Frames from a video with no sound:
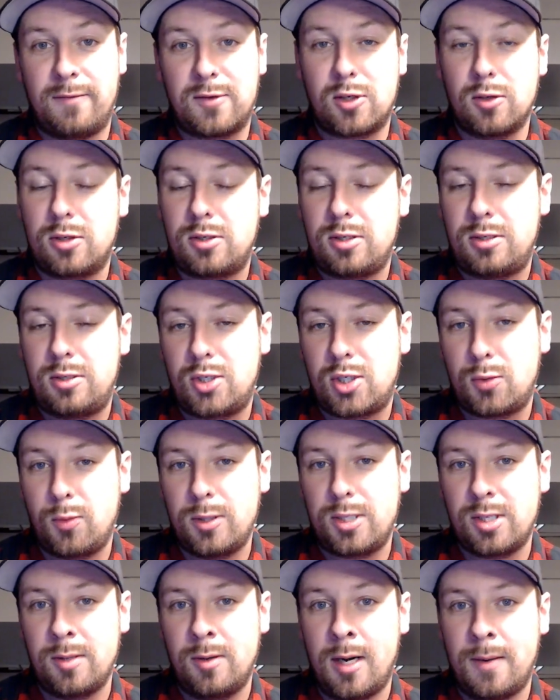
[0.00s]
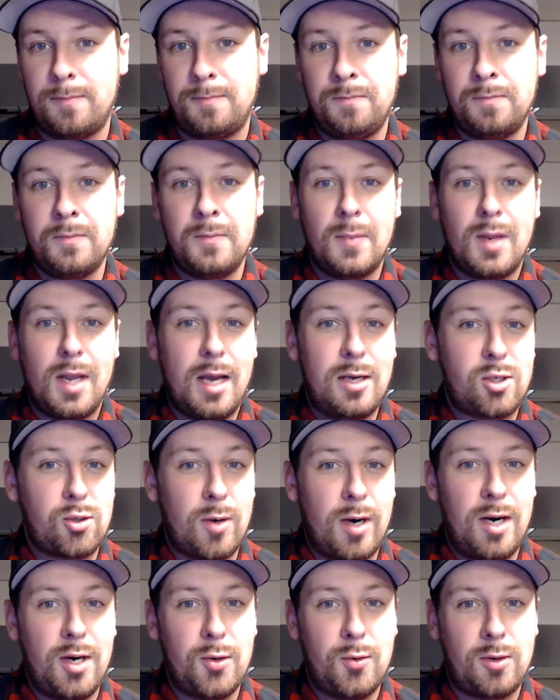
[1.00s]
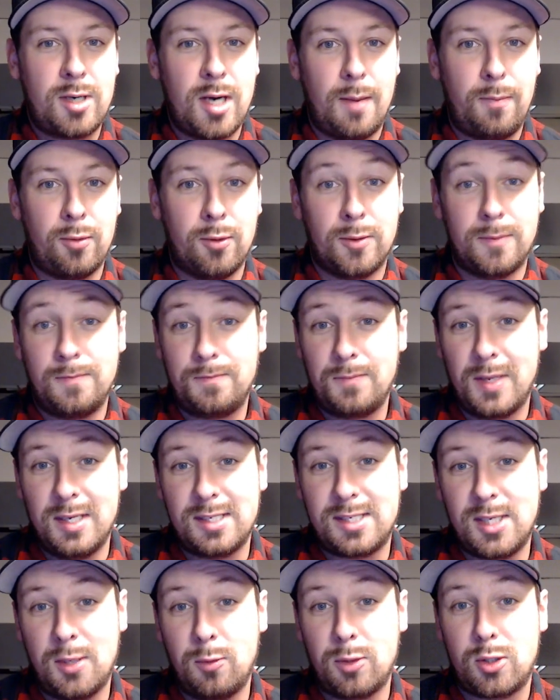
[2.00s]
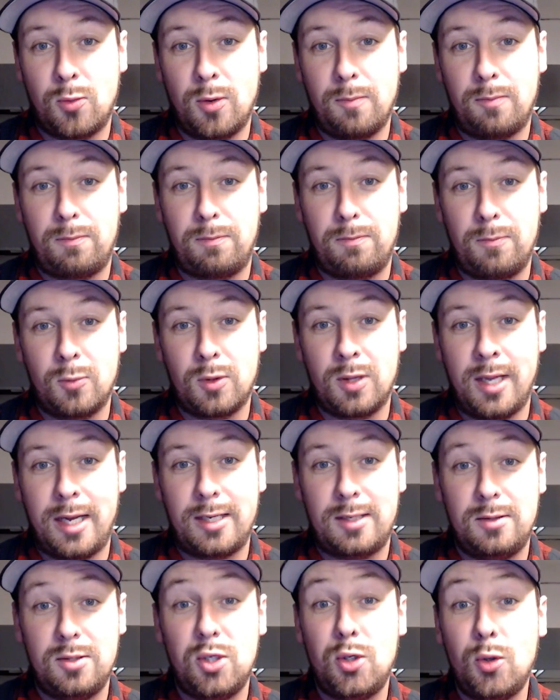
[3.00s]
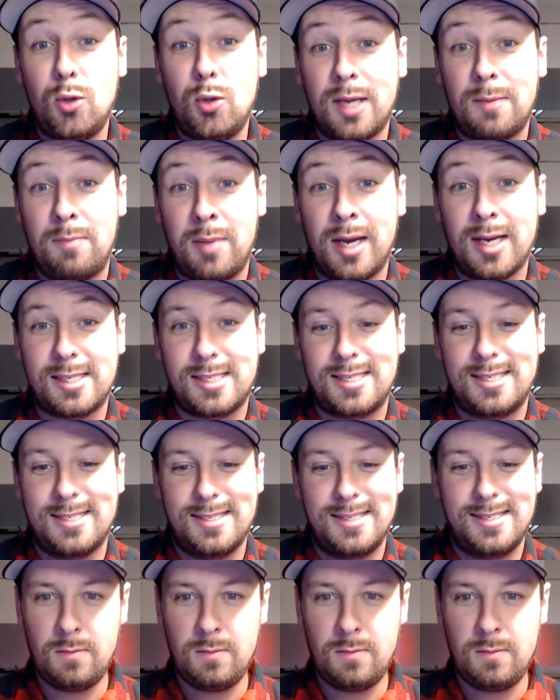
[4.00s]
So switch them up and try and do a couple and see which one you like best.